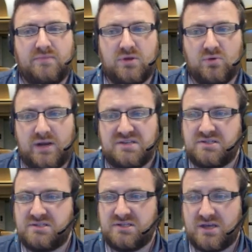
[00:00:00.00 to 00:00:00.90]

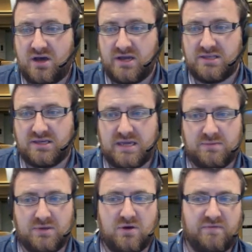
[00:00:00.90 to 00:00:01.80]
lesson to either keep
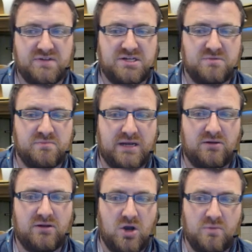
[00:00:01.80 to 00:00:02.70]
the conversation
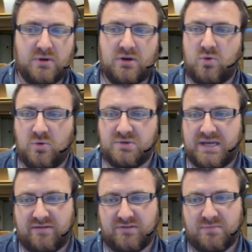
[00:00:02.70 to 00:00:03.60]
panel open or to
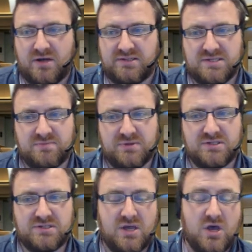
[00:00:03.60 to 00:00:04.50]
have the participants